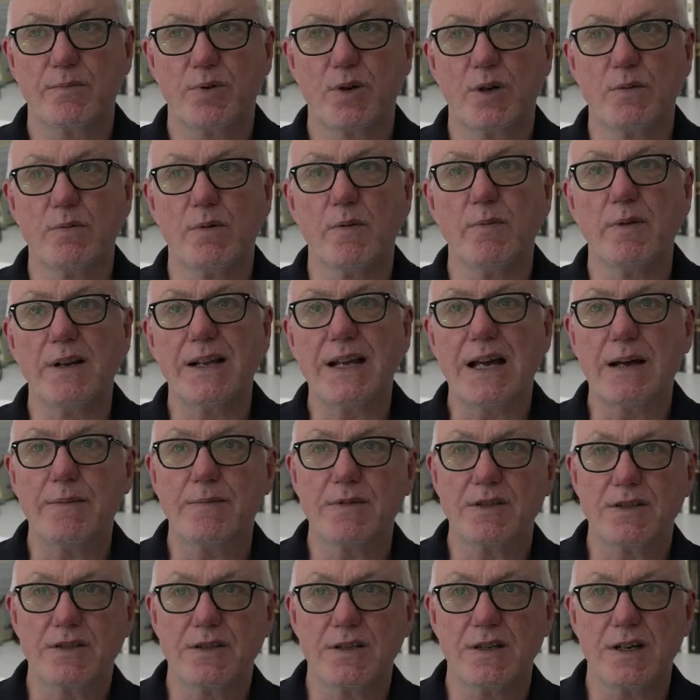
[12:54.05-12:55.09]
probably
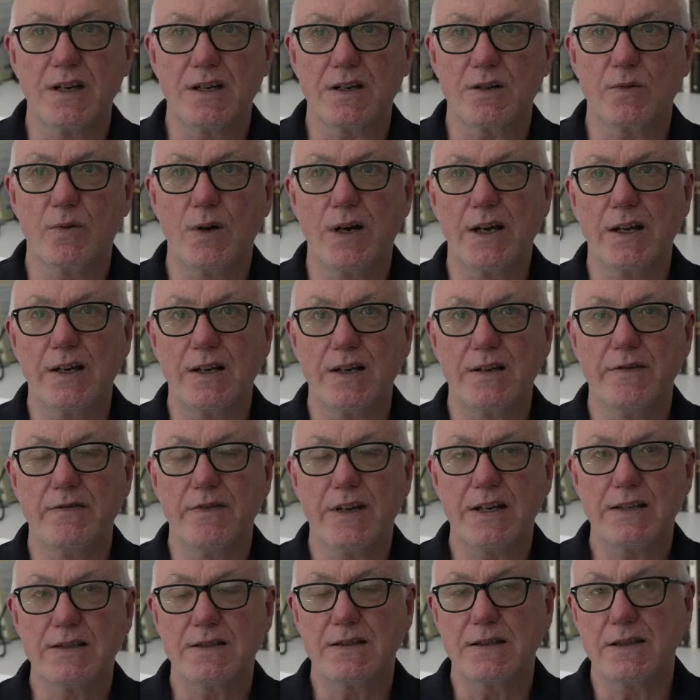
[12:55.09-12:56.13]
Amazon are quietly
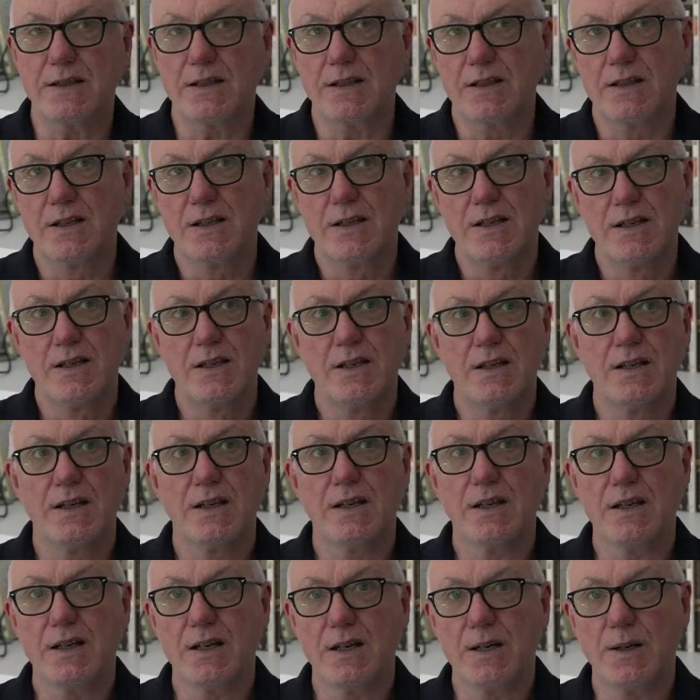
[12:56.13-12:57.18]
investing.
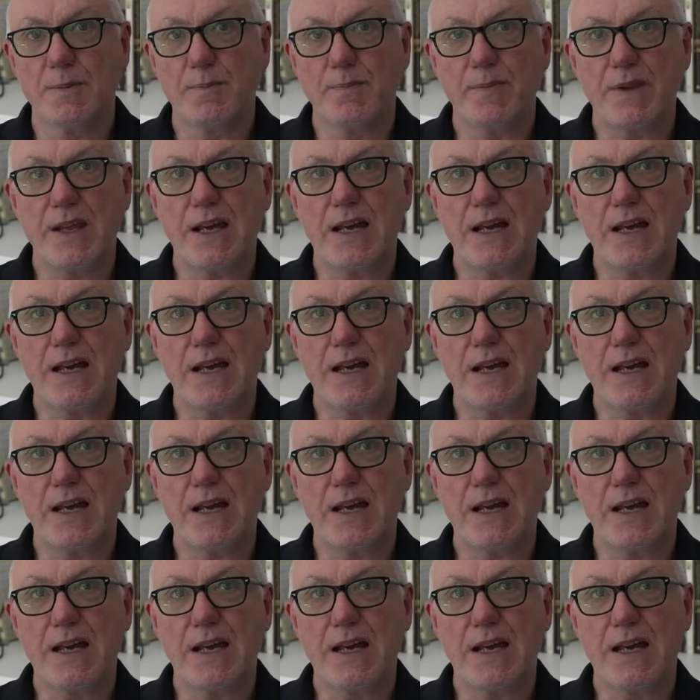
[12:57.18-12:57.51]
And